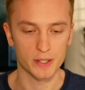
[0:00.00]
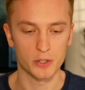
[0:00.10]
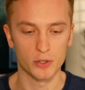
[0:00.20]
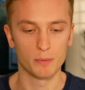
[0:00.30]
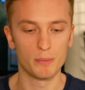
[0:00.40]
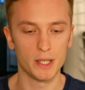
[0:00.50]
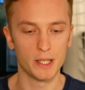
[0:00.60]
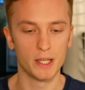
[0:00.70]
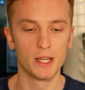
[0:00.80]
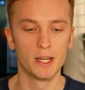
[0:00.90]
It shouldn't
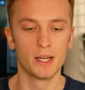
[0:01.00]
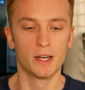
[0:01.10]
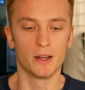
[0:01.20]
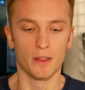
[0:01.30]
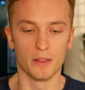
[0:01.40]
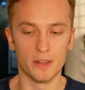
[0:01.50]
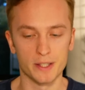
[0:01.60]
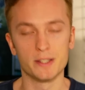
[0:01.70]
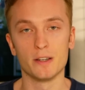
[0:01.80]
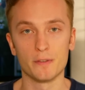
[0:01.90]
be
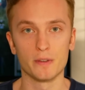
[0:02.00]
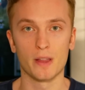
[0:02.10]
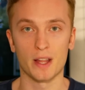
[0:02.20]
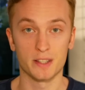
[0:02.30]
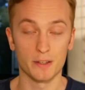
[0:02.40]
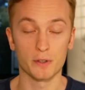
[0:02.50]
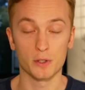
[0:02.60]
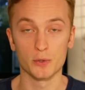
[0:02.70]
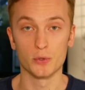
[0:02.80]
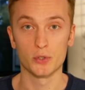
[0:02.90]
this
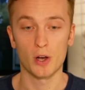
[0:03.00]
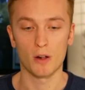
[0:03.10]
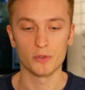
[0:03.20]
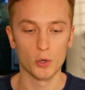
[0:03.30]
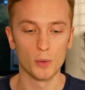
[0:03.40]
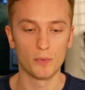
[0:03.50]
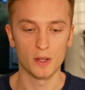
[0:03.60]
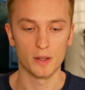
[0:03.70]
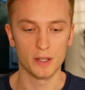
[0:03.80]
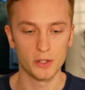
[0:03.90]
difficult to solve. So
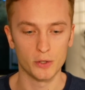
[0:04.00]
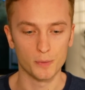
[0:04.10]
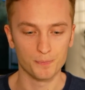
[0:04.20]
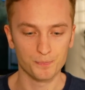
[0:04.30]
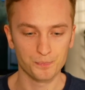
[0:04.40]
hopefully they do.